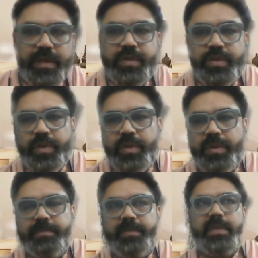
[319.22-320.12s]

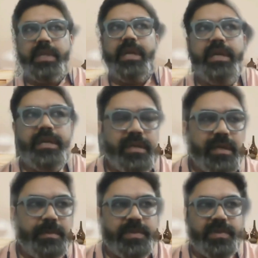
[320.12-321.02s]
So, in
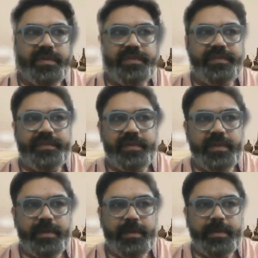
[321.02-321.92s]
terms of
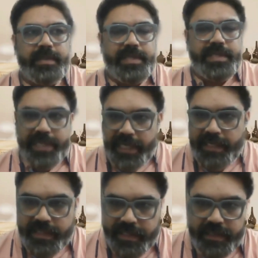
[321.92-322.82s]

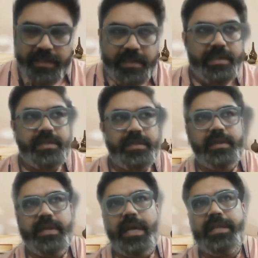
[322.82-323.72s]
challenges,
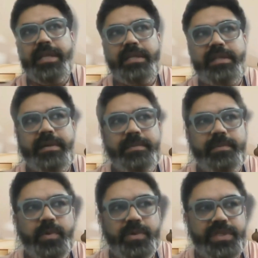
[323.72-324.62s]
I think the
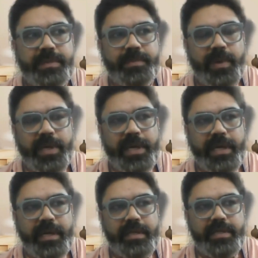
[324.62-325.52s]
most
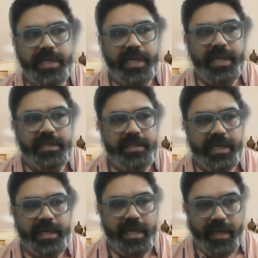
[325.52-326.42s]
important challenge
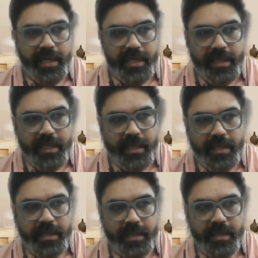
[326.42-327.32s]
that
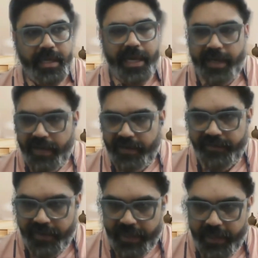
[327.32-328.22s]
I
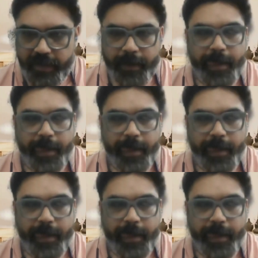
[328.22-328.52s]
identified